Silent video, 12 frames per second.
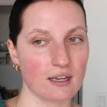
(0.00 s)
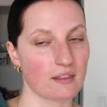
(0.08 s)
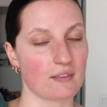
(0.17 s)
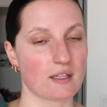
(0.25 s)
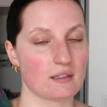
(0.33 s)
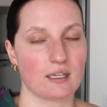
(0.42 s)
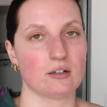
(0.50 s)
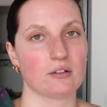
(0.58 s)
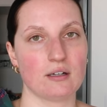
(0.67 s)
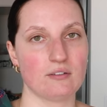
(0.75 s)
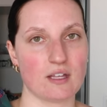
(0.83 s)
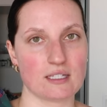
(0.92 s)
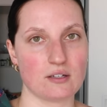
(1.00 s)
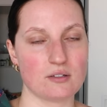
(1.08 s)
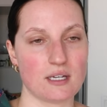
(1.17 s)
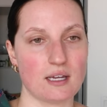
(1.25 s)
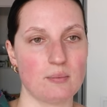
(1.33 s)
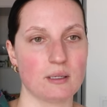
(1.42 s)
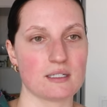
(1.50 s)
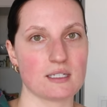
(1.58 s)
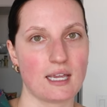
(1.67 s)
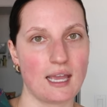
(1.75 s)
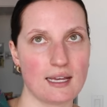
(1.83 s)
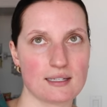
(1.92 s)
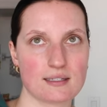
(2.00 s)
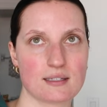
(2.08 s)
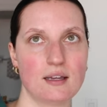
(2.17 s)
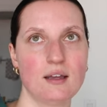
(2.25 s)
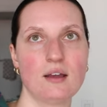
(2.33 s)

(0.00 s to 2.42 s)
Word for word: I think that, I don't know if that's how you say it, but it's like S